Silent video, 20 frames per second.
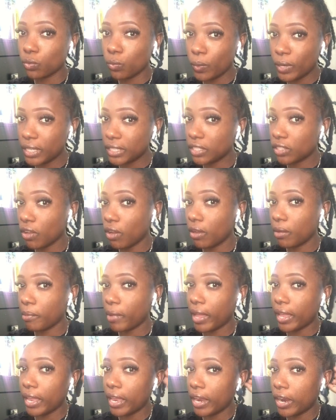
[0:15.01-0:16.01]
twist on
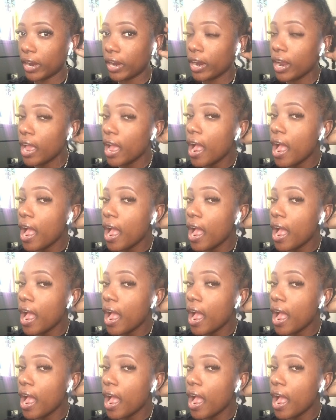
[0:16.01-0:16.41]
my hair.